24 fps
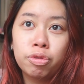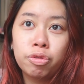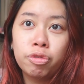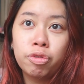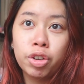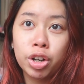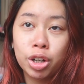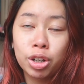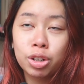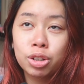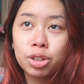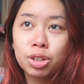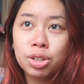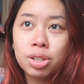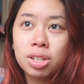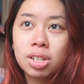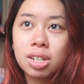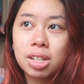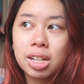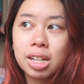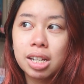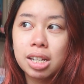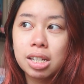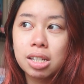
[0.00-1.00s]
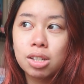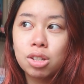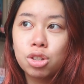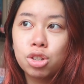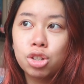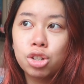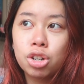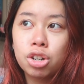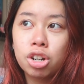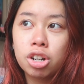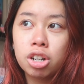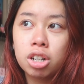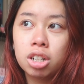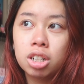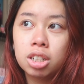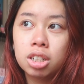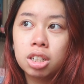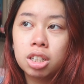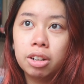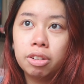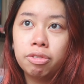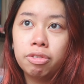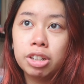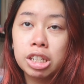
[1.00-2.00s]
first is your
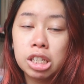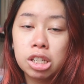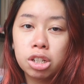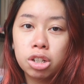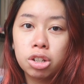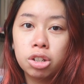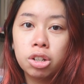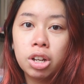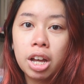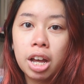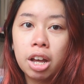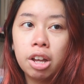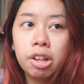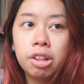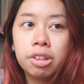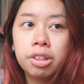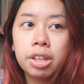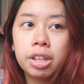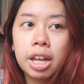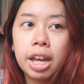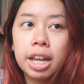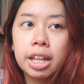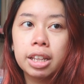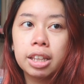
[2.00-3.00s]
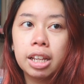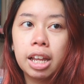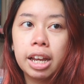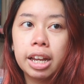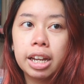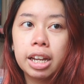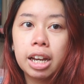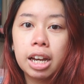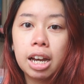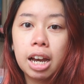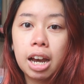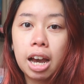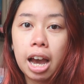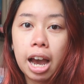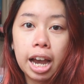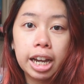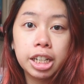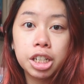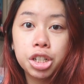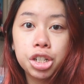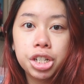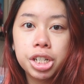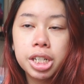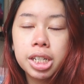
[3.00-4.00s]
physical health and like
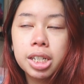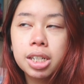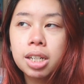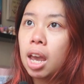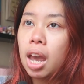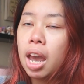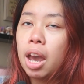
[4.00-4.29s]
hygiene.